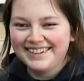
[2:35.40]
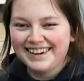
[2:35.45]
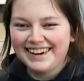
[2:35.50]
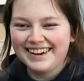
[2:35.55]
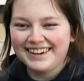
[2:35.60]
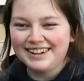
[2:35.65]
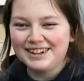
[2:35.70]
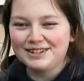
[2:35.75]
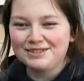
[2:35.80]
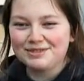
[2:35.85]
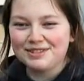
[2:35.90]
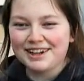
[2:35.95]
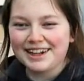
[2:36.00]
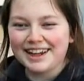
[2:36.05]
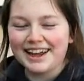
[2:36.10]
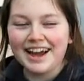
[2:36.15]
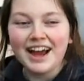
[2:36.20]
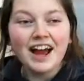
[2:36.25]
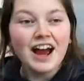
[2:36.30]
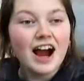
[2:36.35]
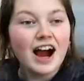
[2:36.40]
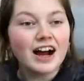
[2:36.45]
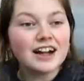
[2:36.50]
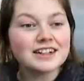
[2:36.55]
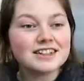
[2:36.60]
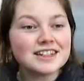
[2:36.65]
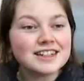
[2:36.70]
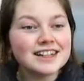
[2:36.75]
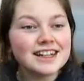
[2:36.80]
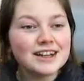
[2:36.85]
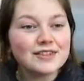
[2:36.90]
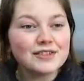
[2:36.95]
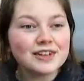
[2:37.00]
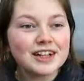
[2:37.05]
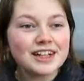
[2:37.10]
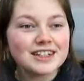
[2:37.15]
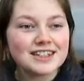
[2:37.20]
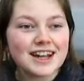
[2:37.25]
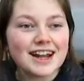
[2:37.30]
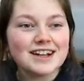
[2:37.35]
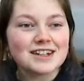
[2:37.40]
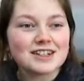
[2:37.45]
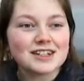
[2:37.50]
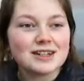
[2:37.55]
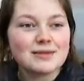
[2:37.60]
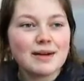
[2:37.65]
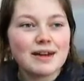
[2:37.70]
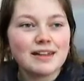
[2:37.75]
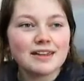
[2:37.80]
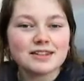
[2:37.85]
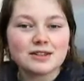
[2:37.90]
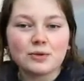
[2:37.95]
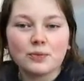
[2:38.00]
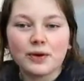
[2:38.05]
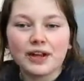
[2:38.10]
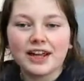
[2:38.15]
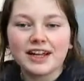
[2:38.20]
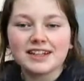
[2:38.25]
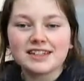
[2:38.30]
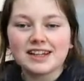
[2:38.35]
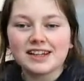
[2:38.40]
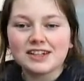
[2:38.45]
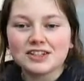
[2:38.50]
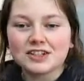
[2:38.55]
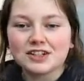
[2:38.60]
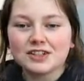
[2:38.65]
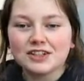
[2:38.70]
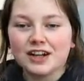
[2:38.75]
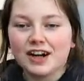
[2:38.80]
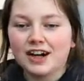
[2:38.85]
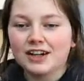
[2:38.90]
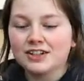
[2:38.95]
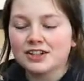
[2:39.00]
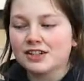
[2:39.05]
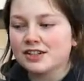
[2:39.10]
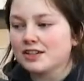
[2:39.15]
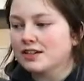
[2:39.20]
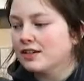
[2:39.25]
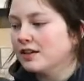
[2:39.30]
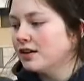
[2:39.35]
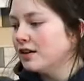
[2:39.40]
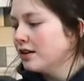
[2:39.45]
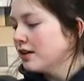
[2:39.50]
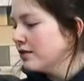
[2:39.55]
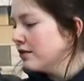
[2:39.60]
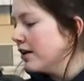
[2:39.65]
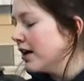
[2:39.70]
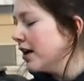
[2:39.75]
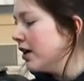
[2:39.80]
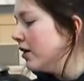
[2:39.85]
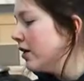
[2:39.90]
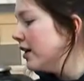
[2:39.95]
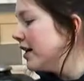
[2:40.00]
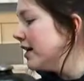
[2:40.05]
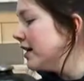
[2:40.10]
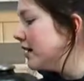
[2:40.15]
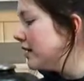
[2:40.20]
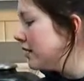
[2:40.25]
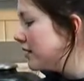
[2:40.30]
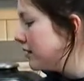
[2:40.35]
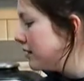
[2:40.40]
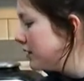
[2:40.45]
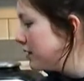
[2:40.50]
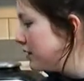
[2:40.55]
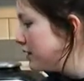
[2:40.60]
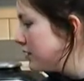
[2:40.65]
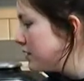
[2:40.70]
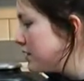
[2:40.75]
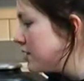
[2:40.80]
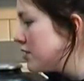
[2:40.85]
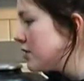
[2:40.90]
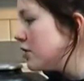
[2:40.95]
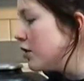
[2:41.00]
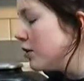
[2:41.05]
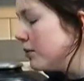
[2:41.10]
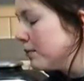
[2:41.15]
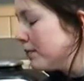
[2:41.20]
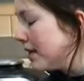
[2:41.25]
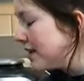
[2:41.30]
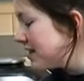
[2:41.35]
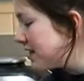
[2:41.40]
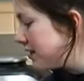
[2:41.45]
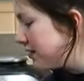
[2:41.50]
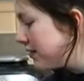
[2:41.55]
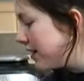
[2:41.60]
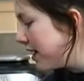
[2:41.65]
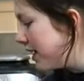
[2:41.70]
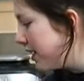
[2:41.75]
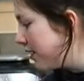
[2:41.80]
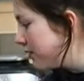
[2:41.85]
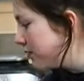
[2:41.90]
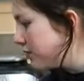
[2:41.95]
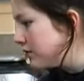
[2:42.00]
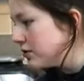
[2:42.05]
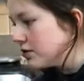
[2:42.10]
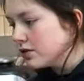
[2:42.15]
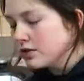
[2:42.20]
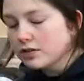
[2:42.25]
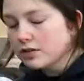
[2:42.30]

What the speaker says: I love wing it. I didn't even intentionally make this a wing it session. Right, oi! Stop messing around.